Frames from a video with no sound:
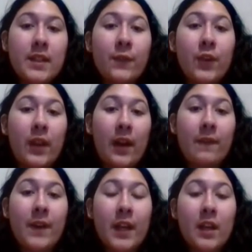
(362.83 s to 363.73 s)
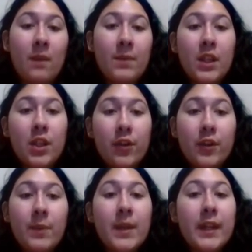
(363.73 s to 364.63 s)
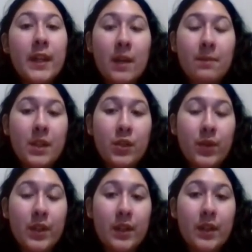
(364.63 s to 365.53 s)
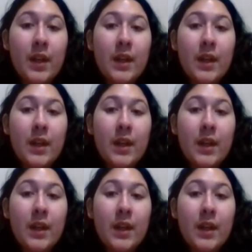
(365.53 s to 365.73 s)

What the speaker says: is for life. It cannot be cured, but it can be treated.